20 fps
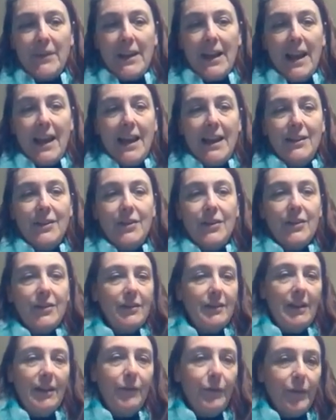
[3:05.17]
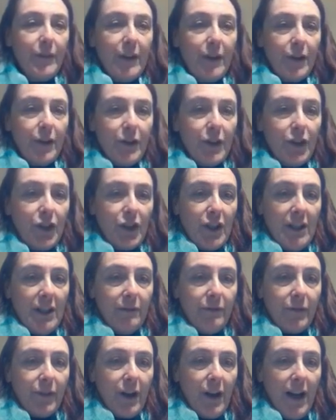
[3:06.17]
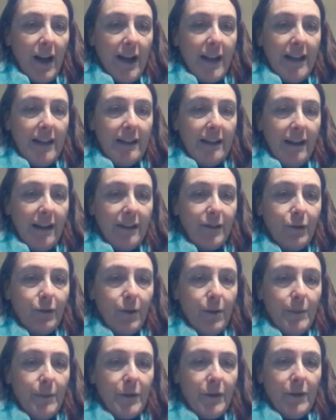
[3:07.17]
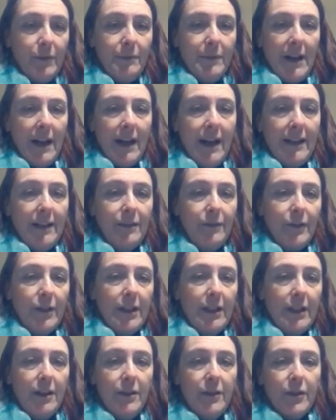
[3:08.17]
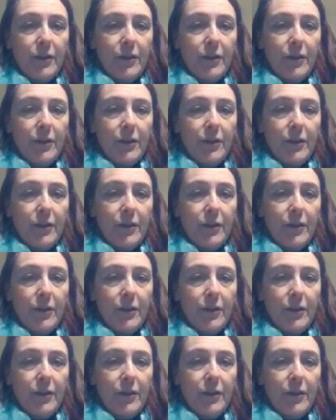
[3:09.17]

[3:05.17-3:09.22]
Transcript: And if there's a gene for height on chromosome 9 over here,